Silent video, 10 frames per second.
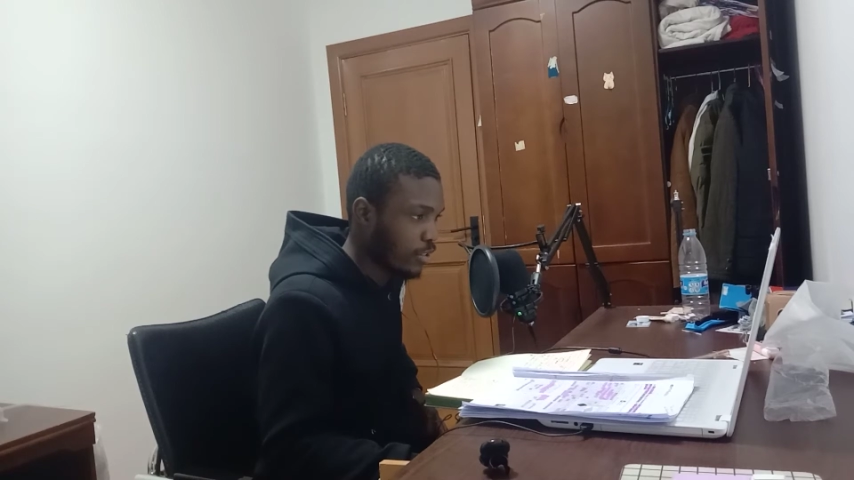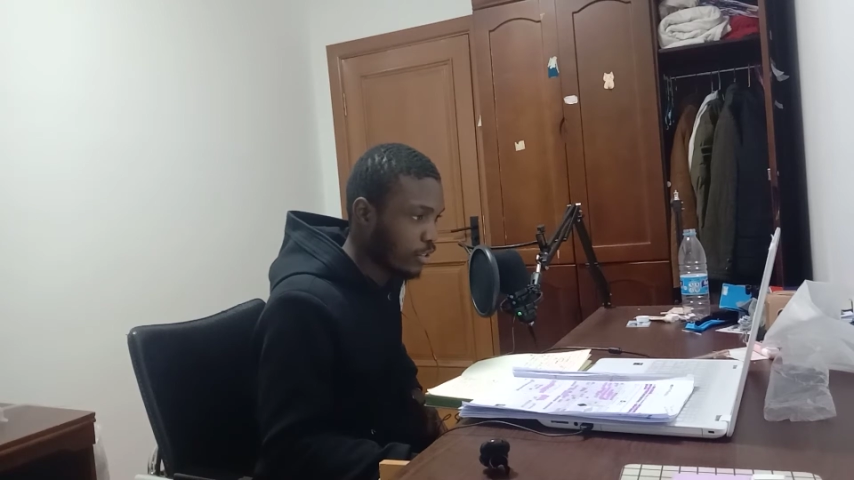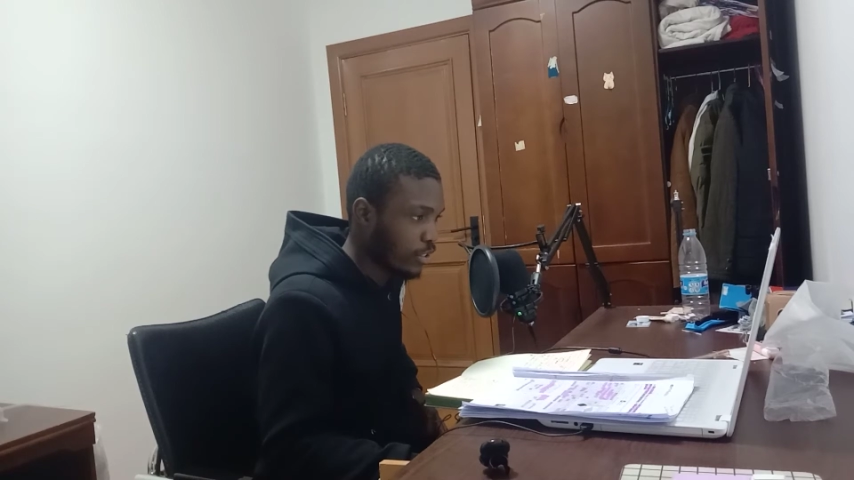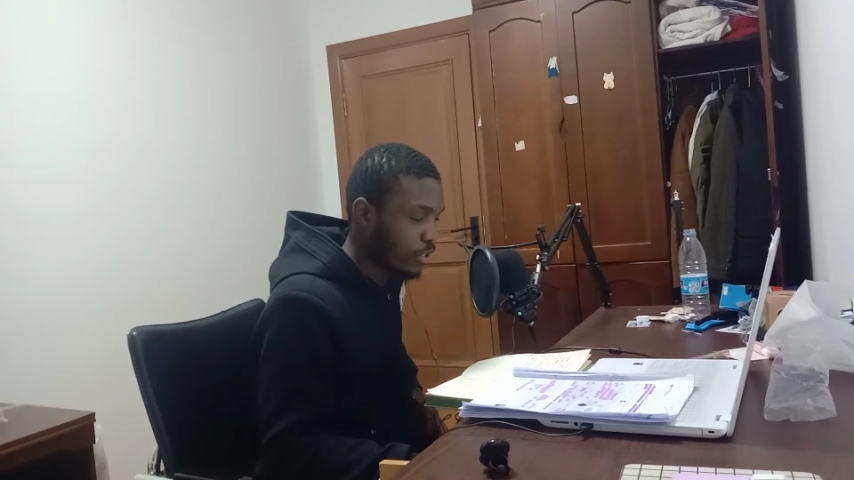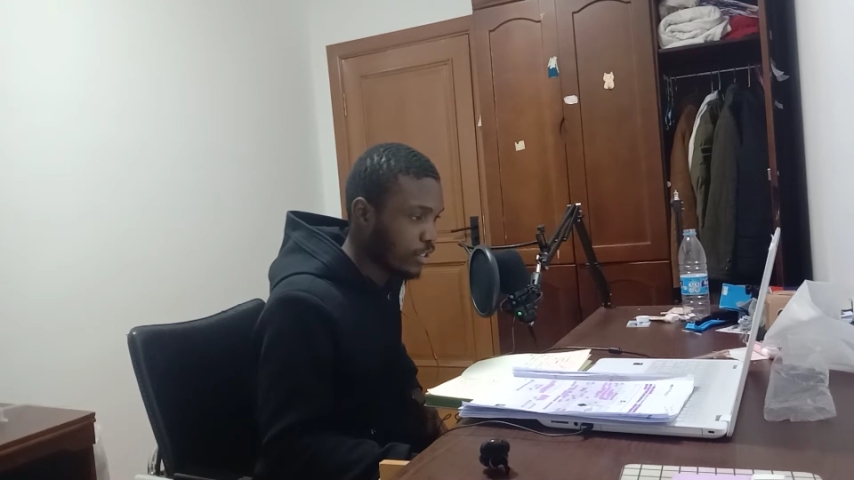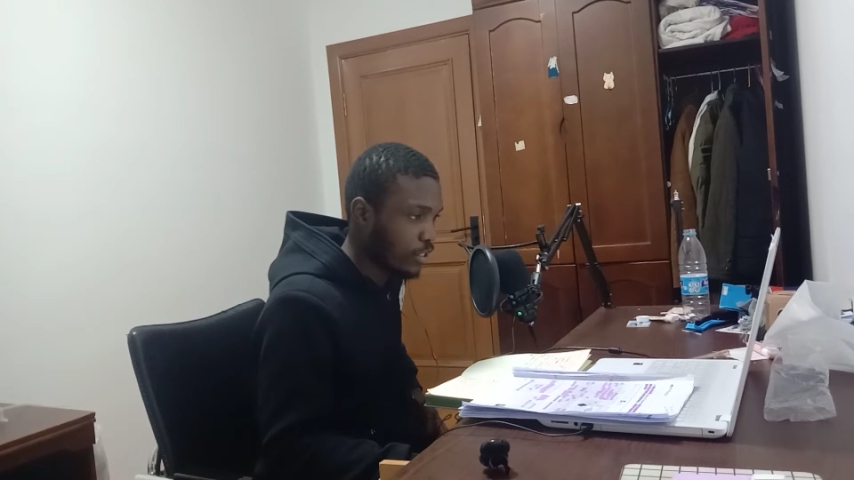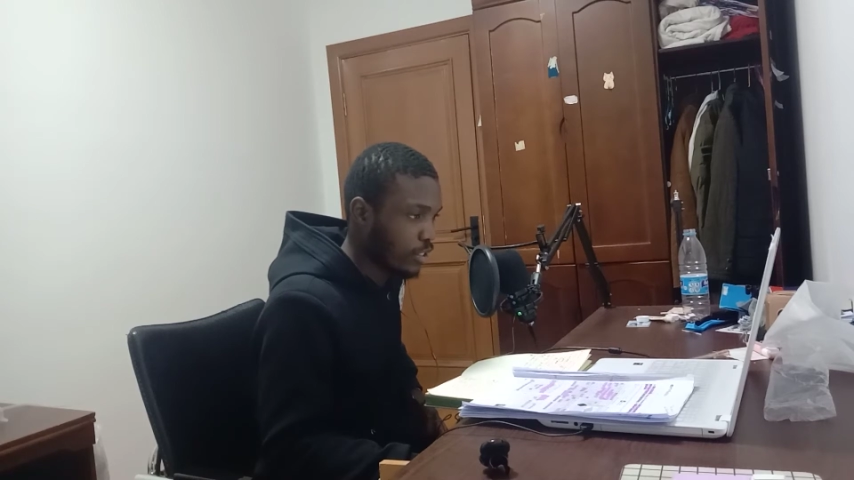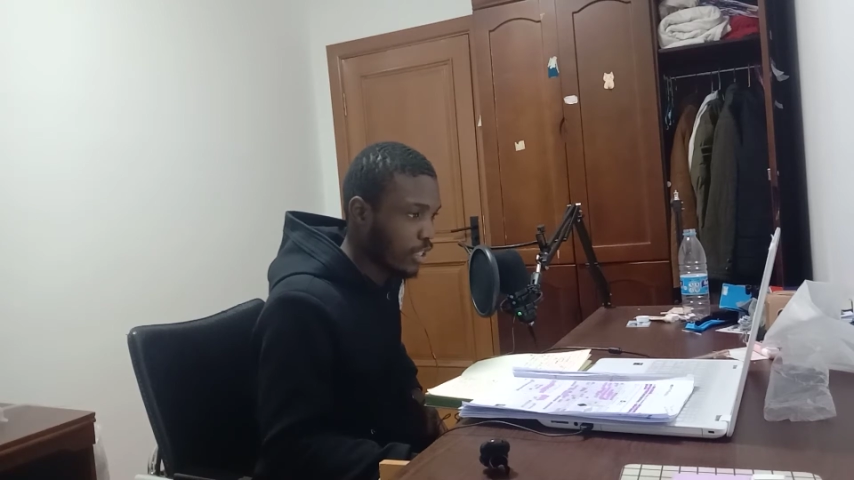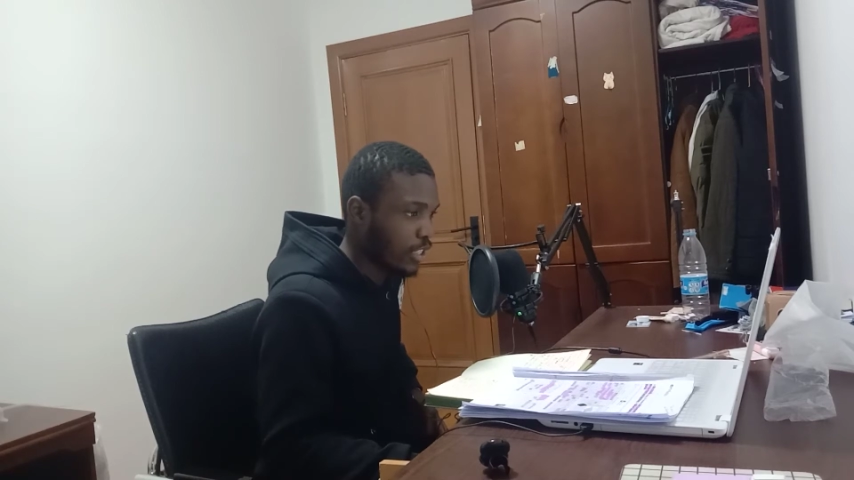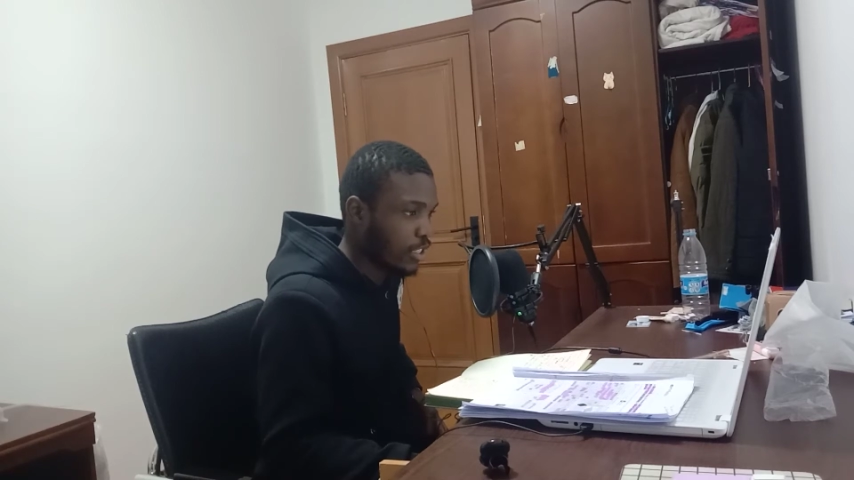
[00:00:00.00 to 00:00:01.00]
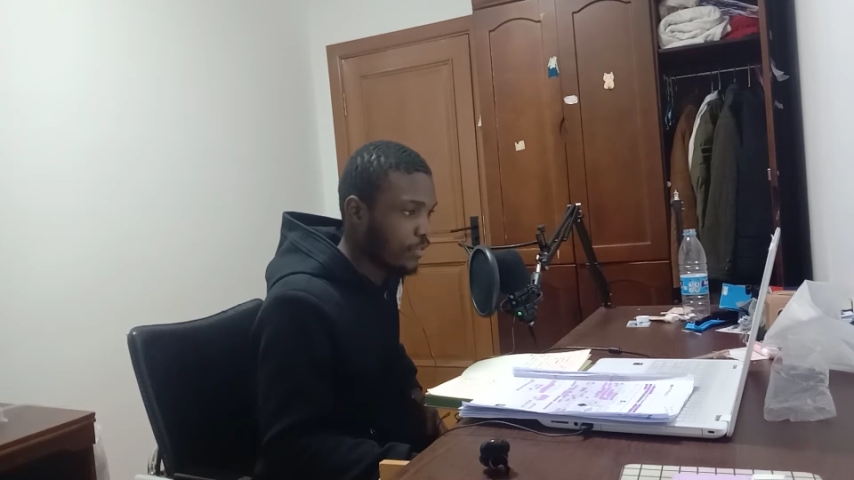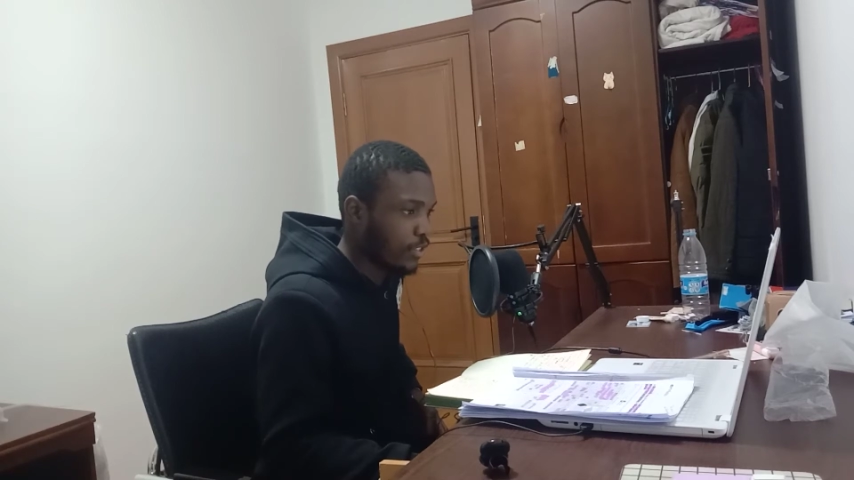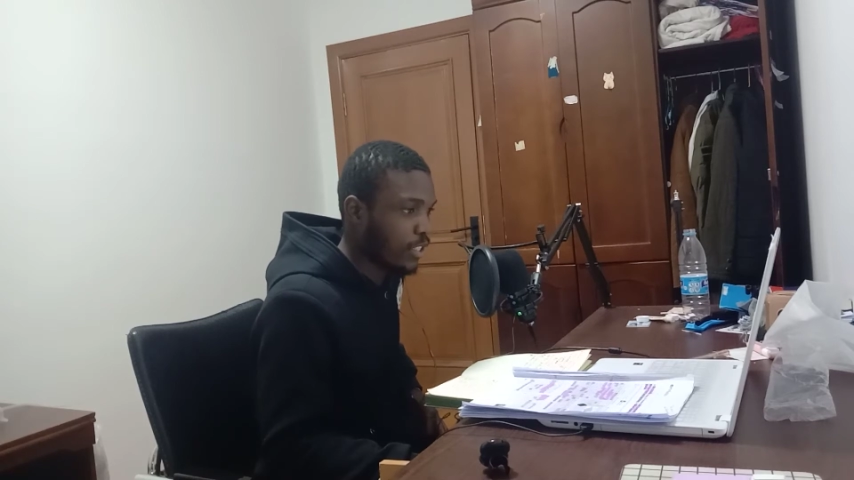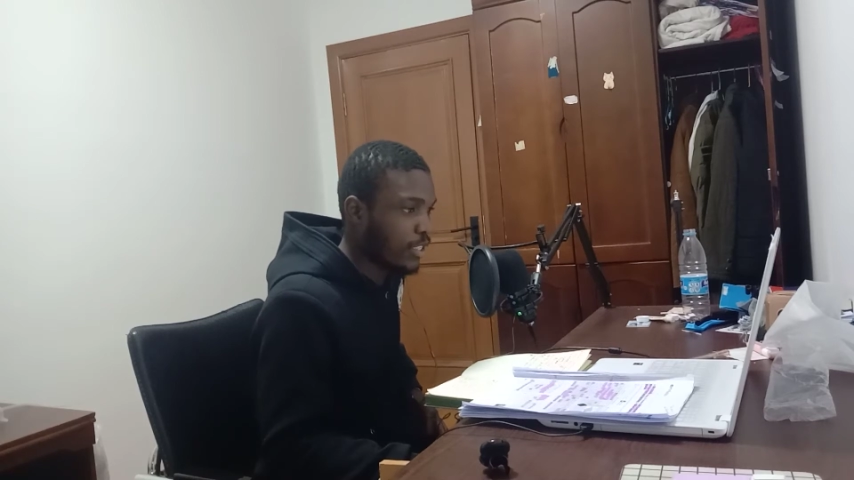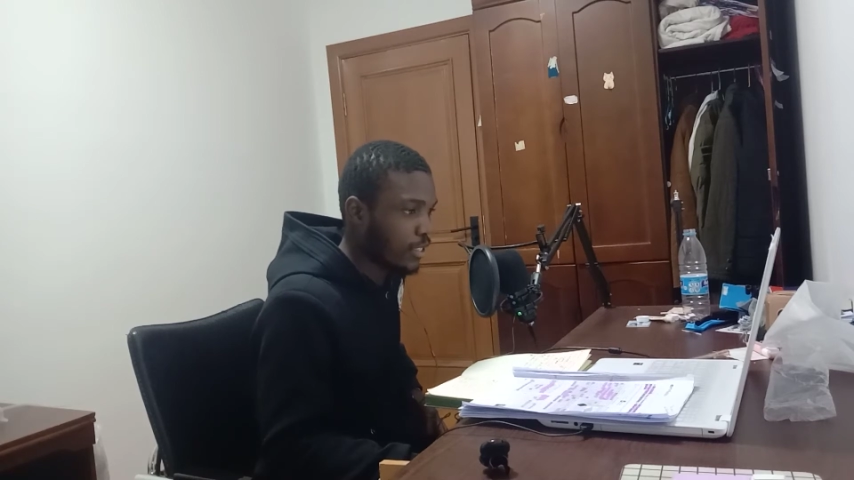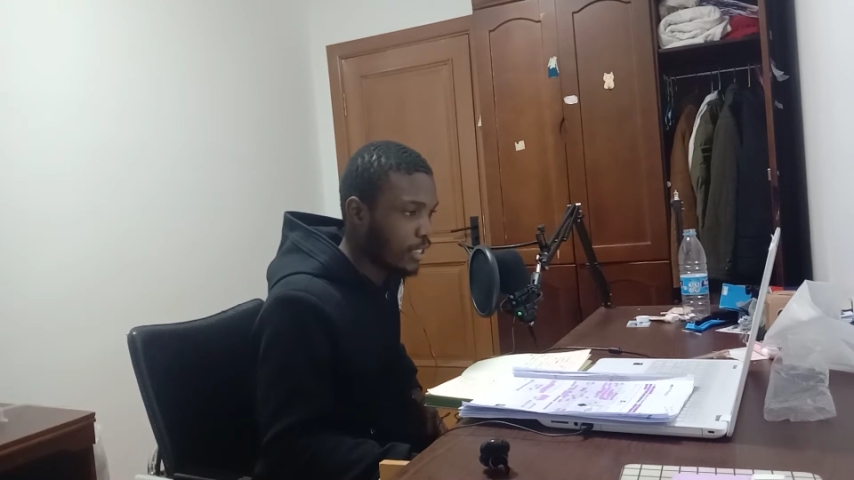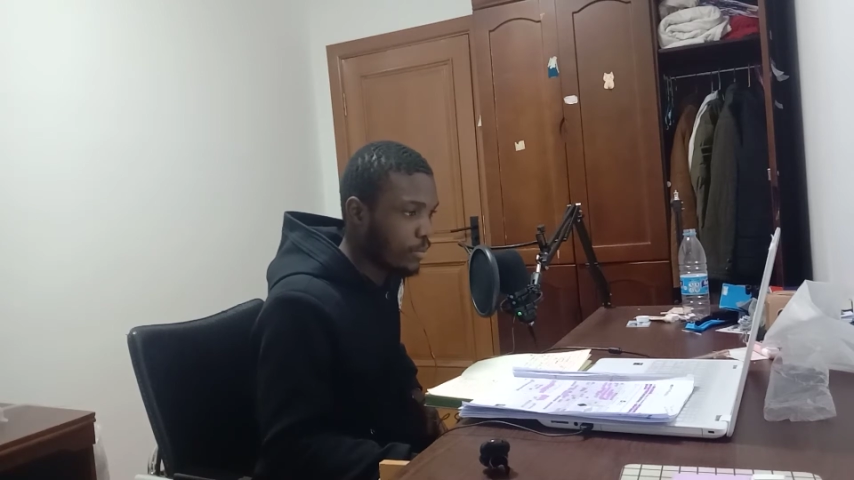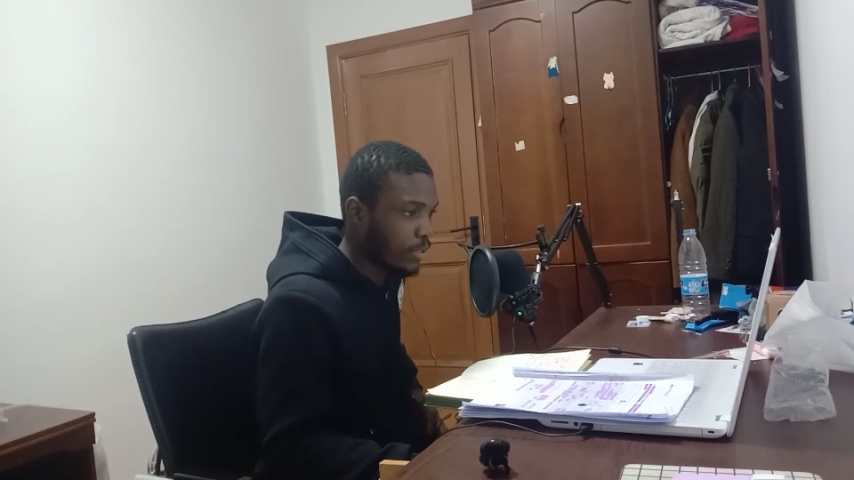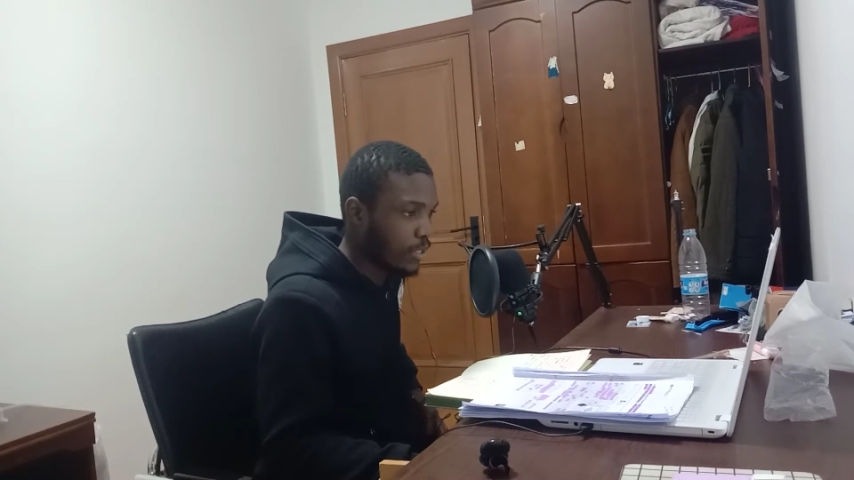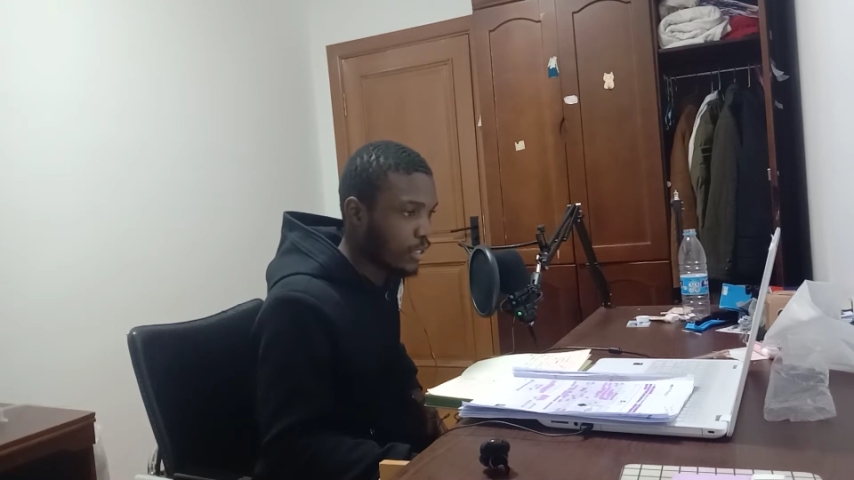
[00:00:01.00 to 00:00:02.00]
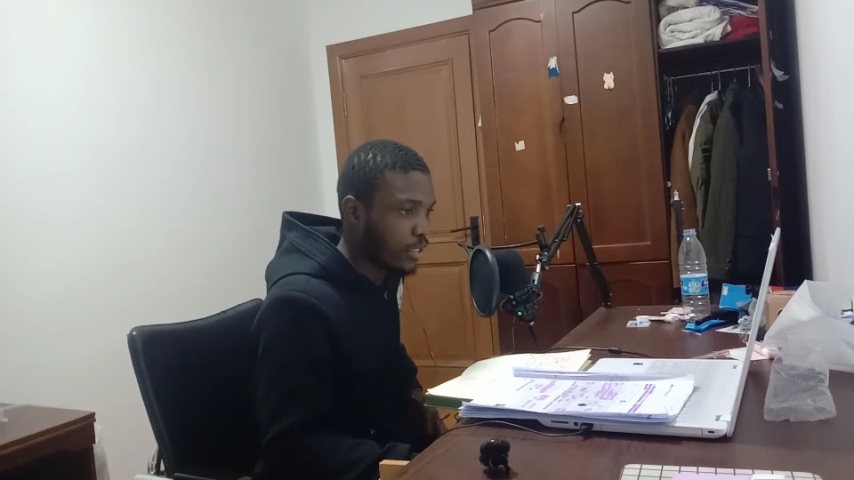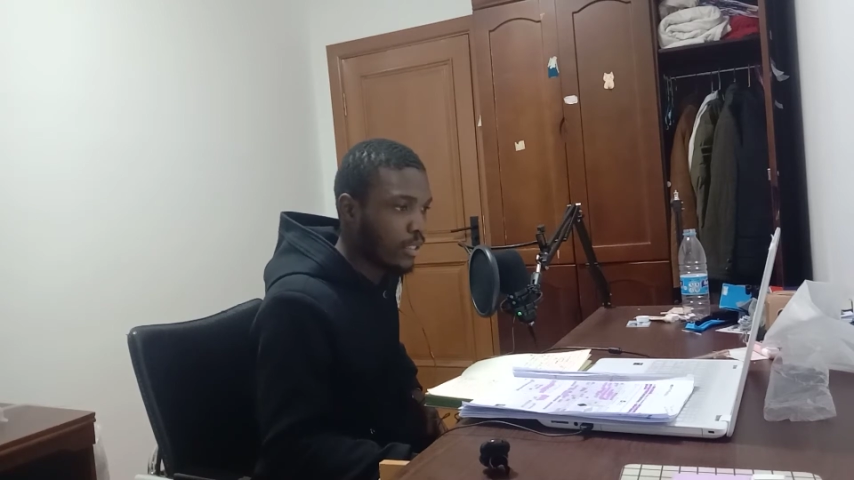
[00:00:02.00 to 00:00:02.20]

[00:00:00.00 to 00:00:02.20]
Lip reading: reduction activity and stability.